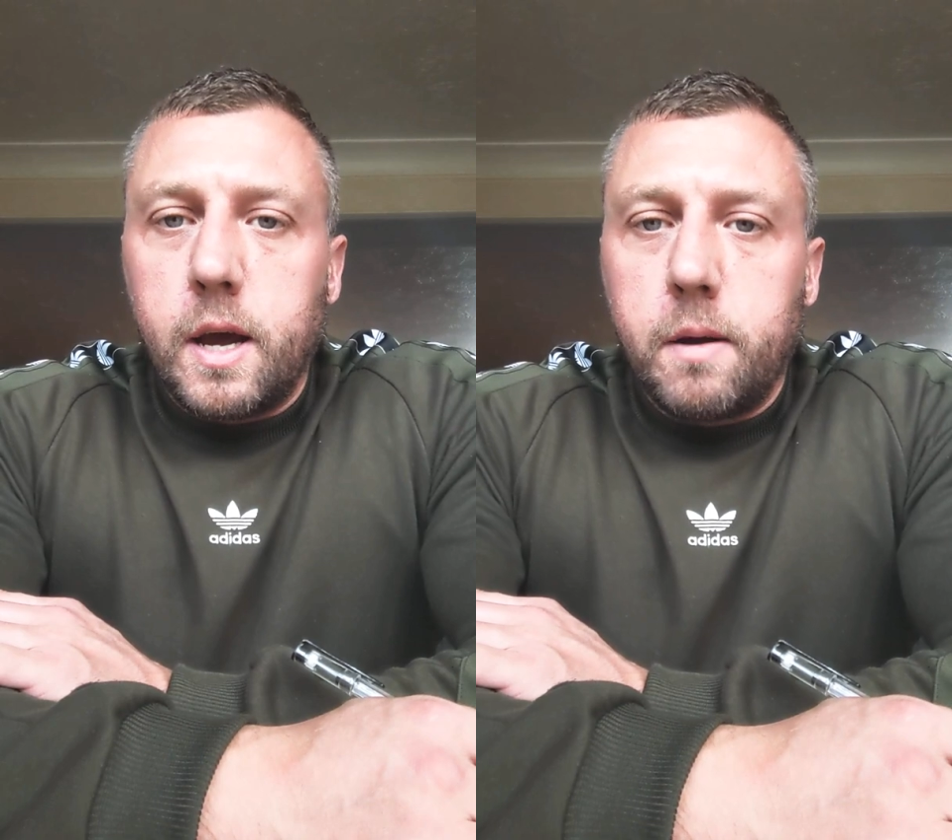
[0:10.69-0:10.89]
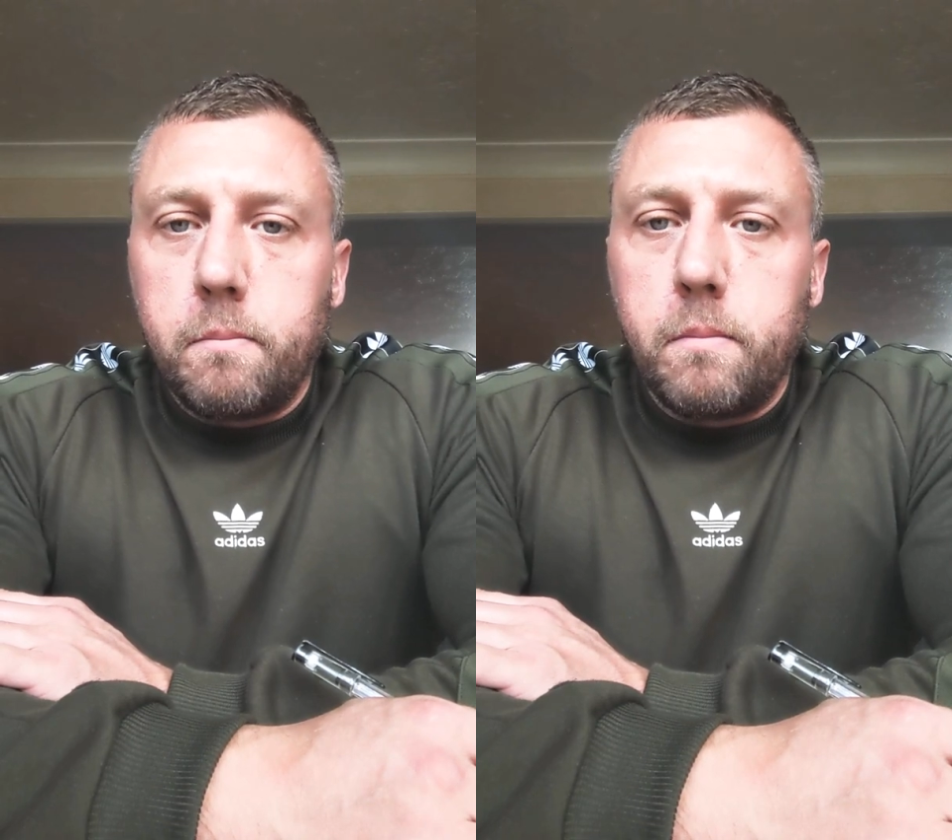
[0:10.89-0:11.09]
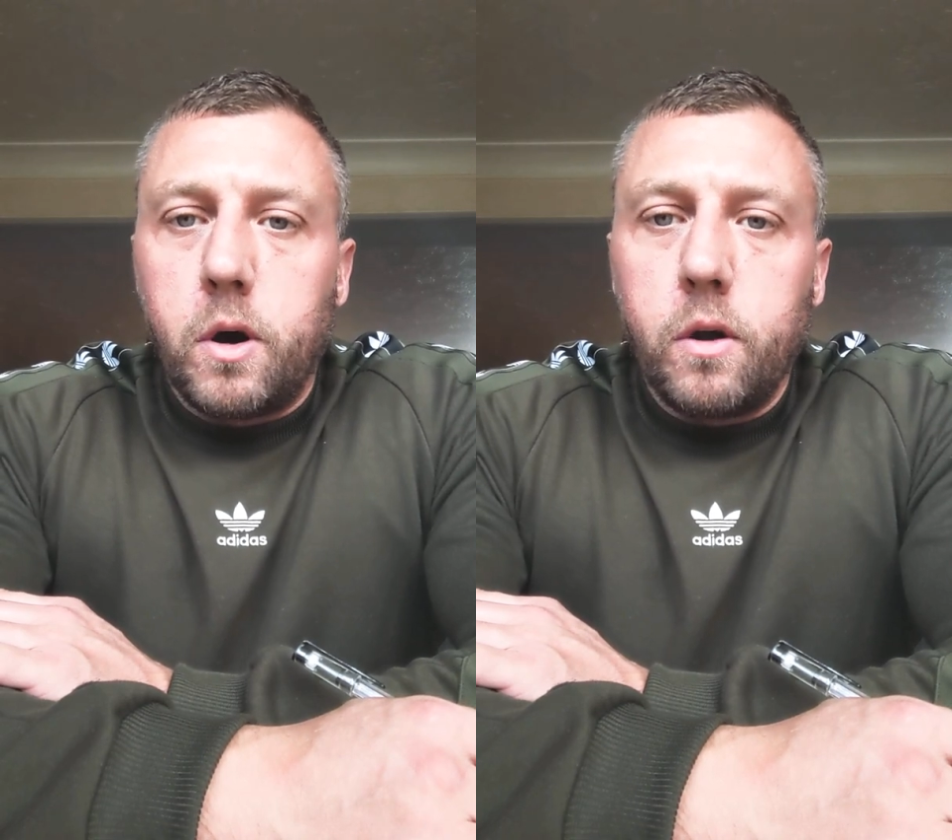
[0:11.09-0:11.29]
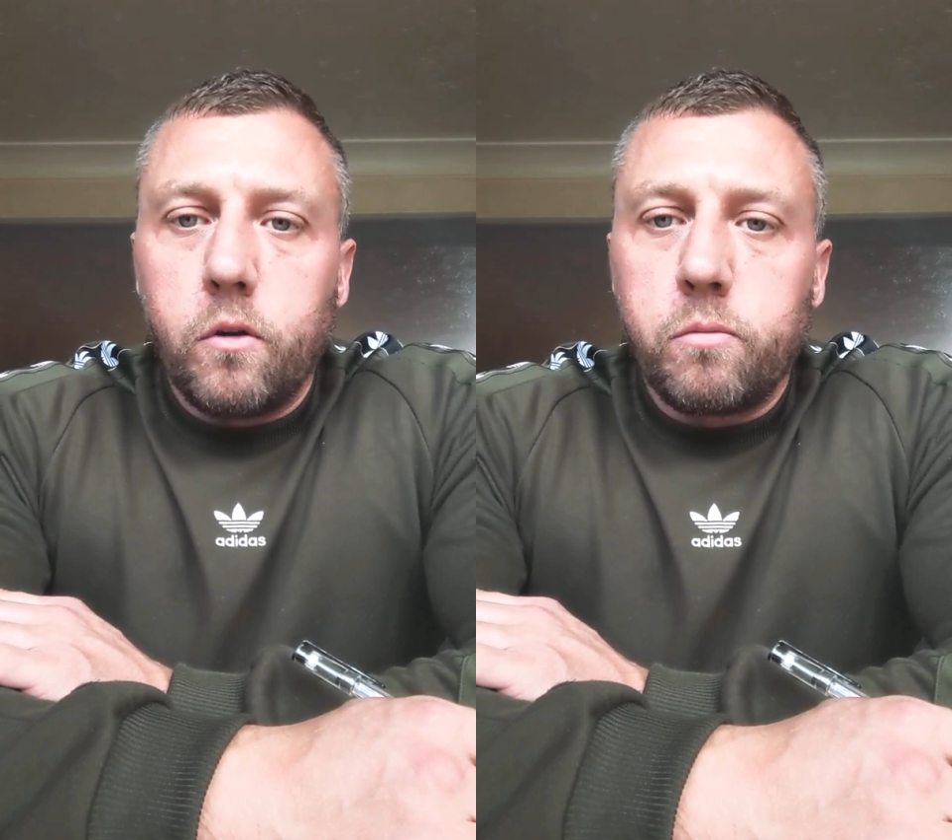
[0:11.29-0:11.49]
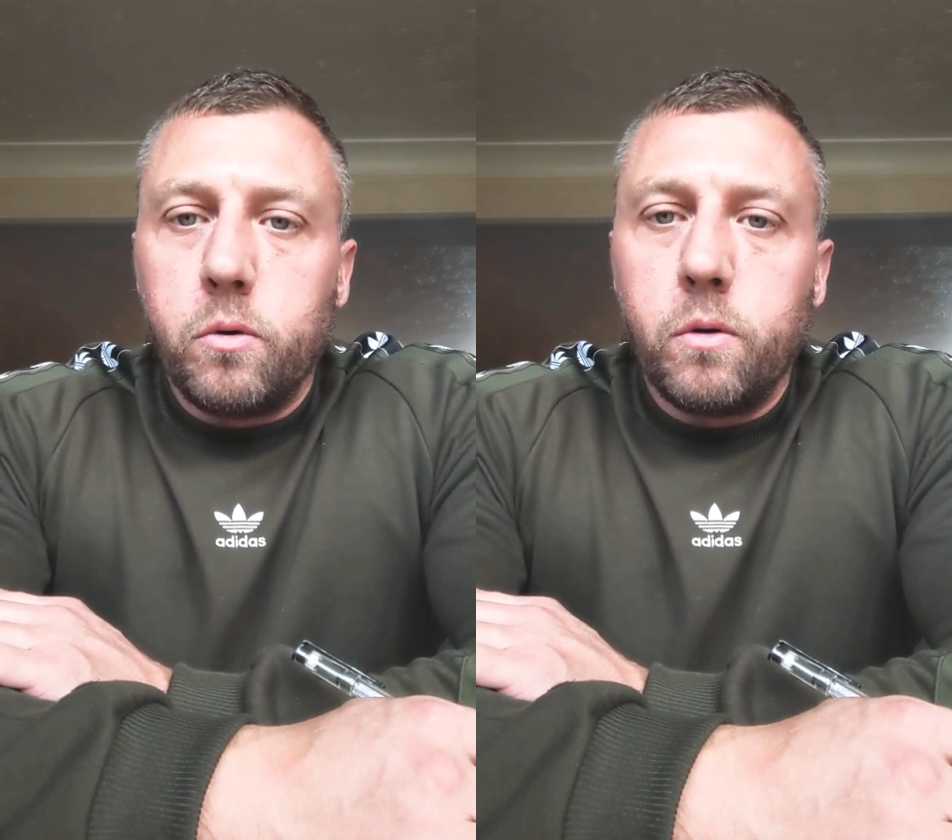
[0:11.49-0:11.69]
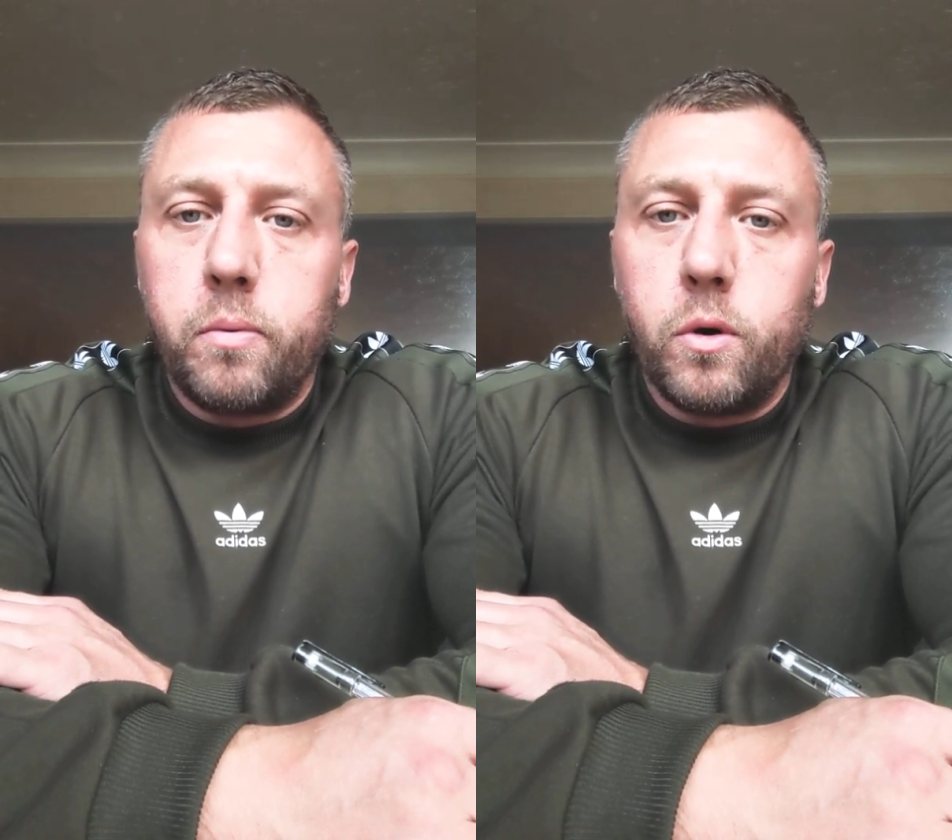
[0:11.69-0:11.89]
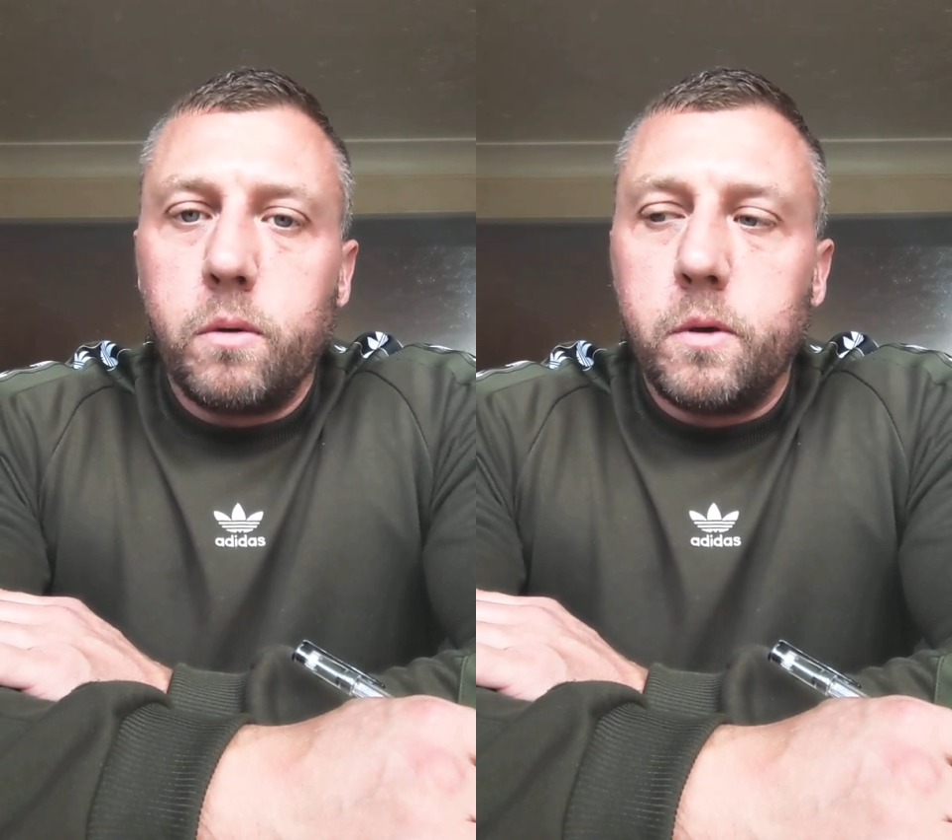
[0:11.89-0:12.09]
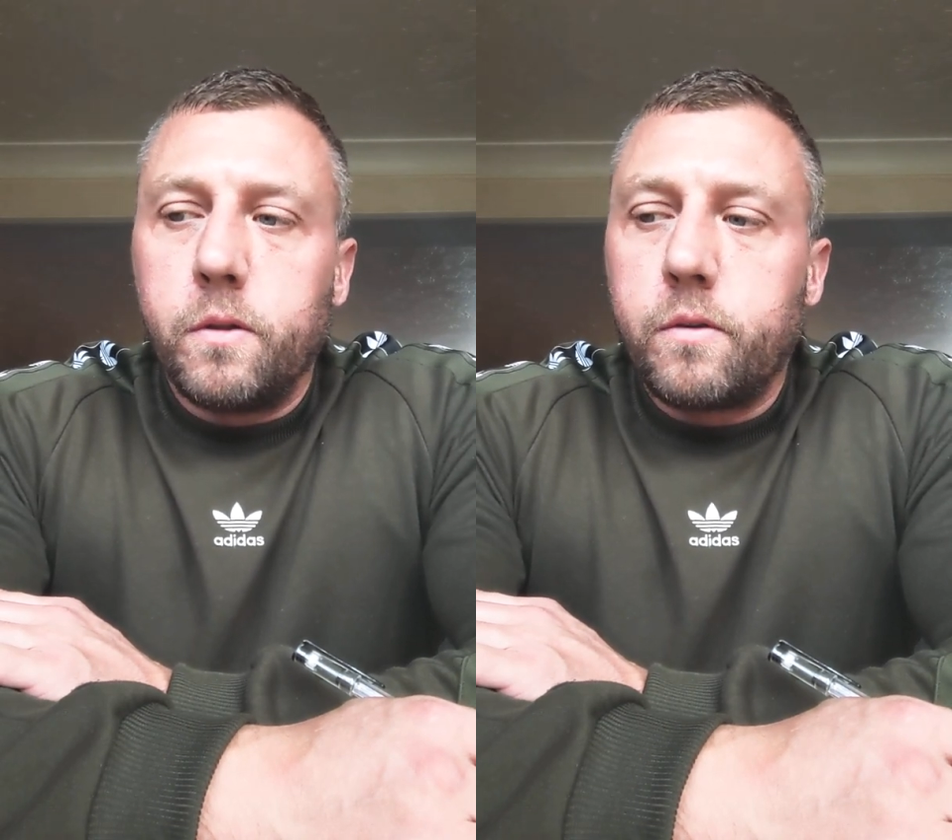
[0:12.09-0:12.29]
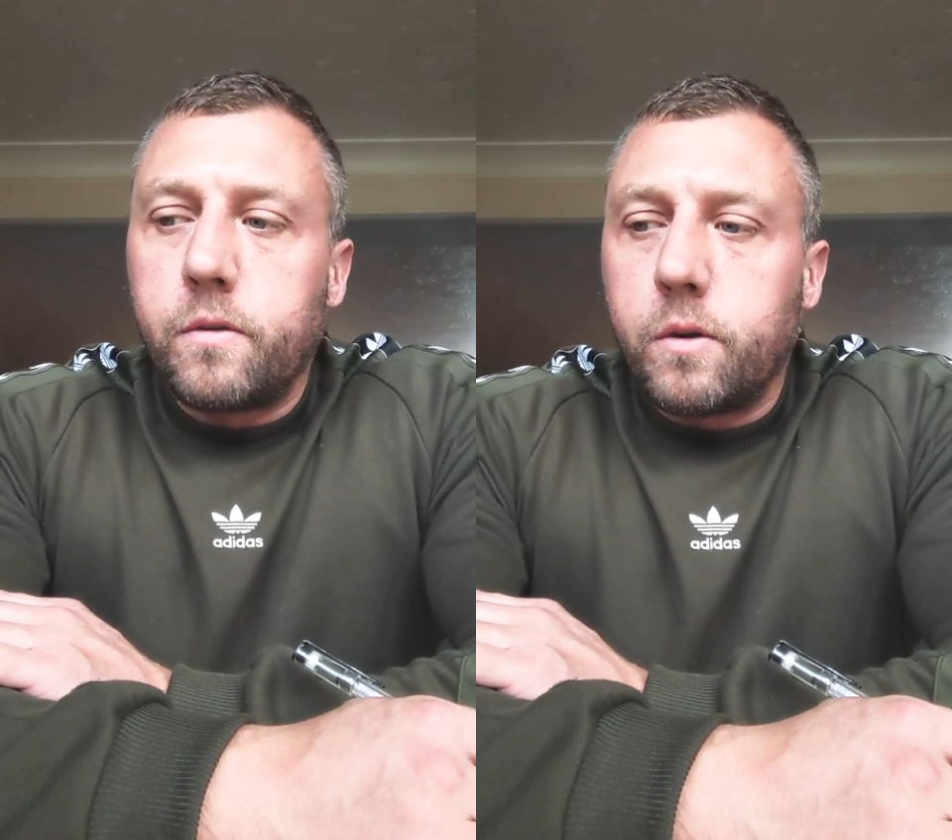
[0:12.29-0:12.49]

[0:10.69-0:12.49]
and my hospital appointments.